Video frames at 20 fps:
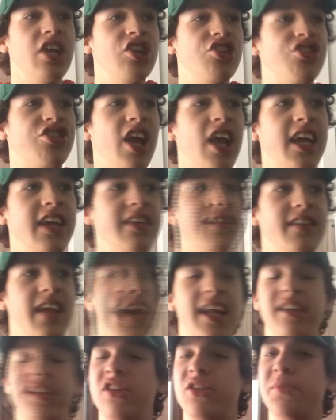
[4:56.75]
Chase
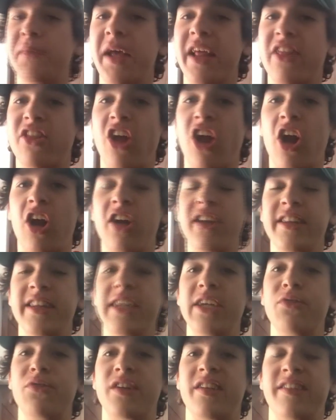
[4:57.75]
and Smith are
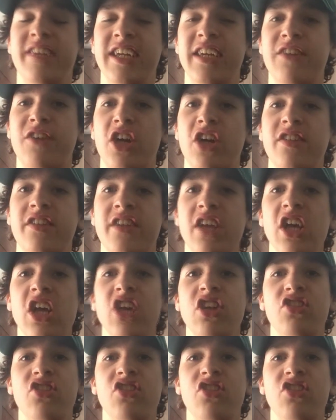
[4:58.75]
the receivers.